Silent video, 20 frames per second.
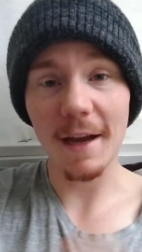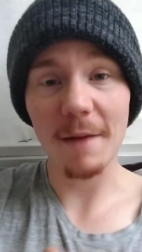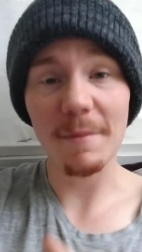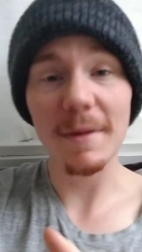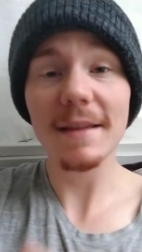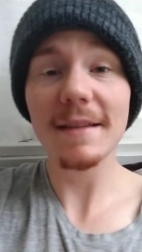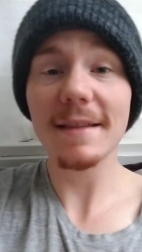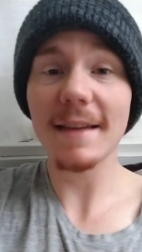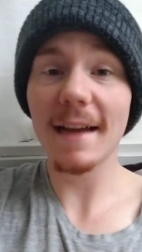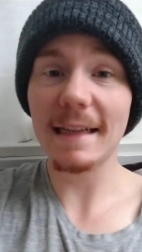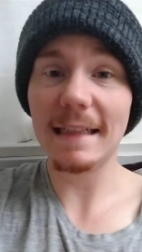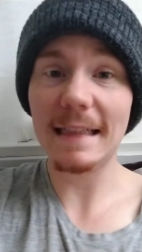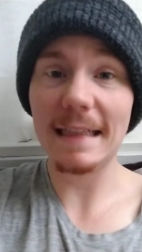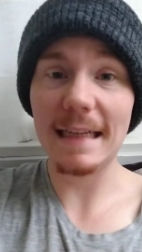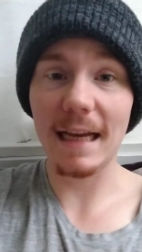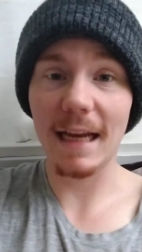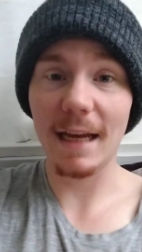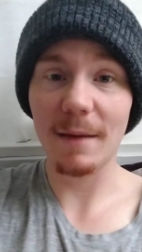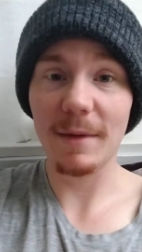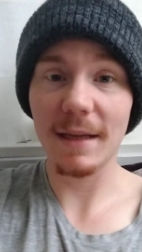I'm inside
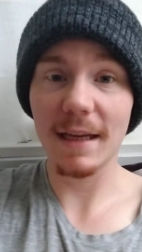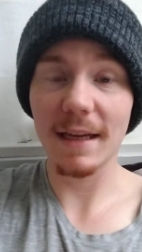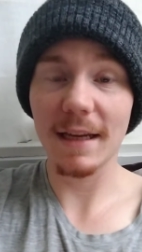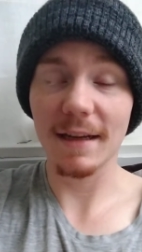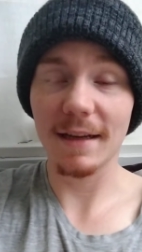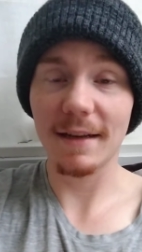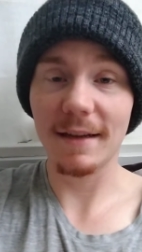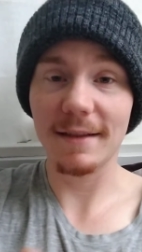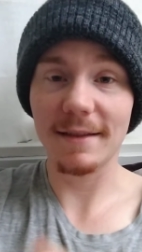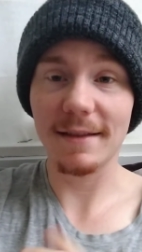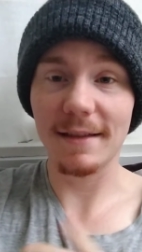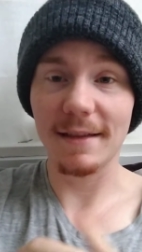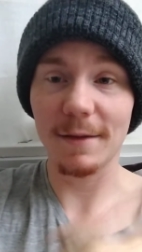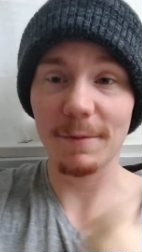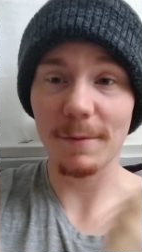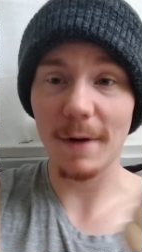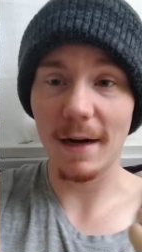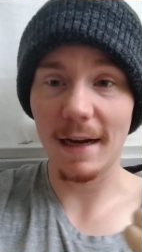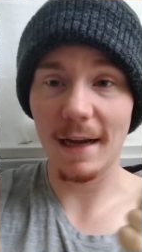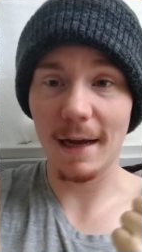today because
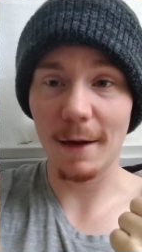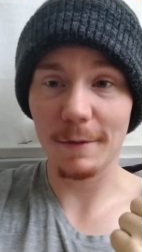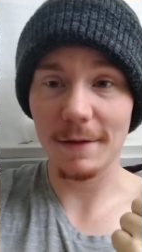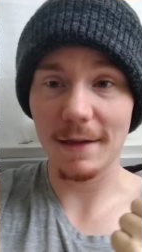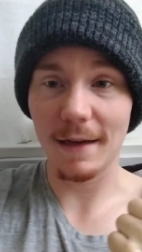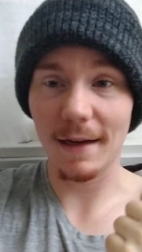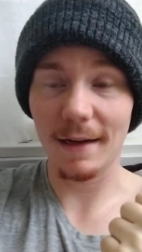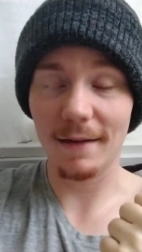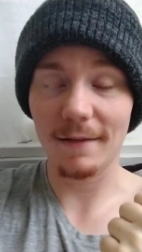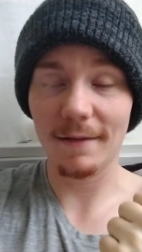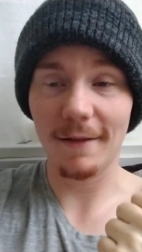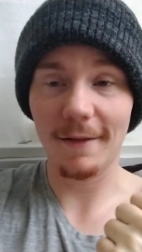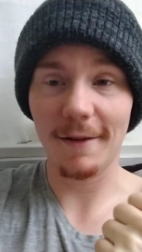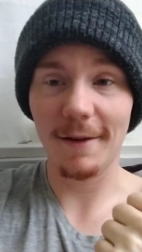it's raining outside,